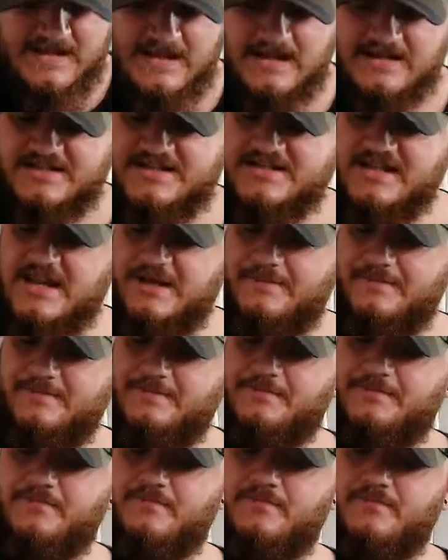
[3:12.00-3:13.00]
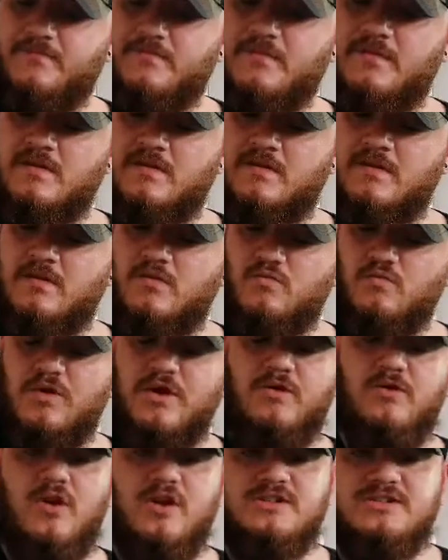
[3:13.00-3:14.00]
as I say,
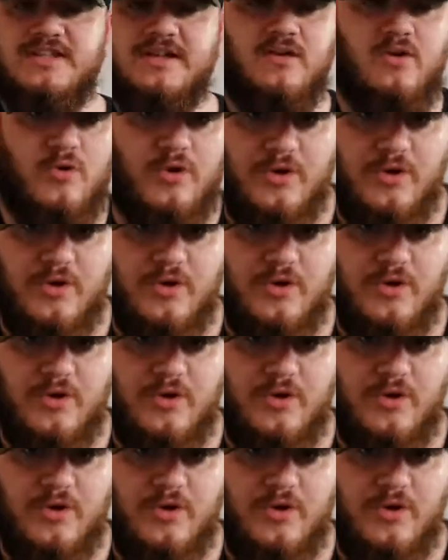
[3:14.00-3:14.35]
real nice little